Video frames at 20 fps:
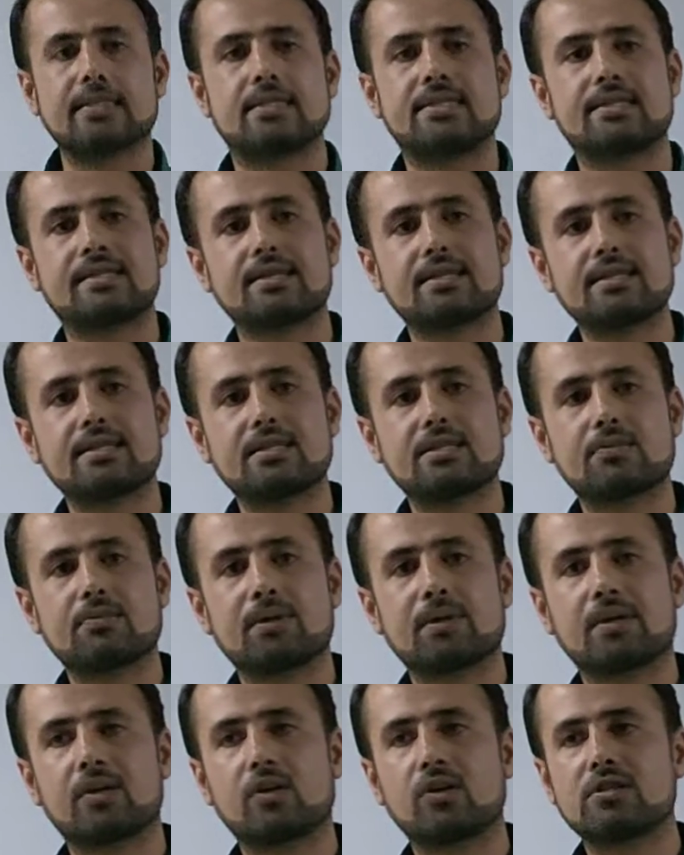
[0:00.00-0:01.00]
Just
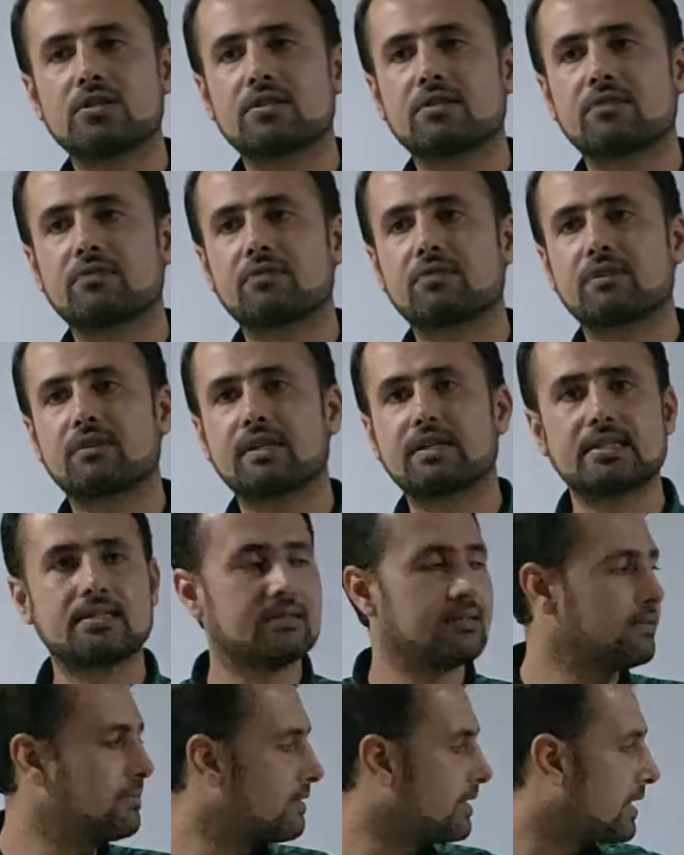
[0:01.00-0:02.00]
because of the
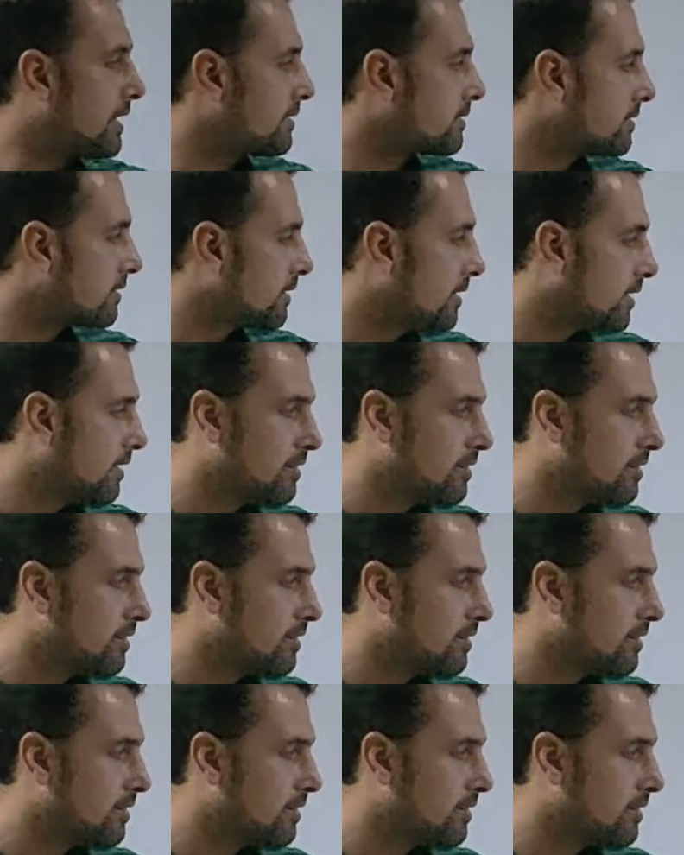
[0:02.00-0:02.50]
reason that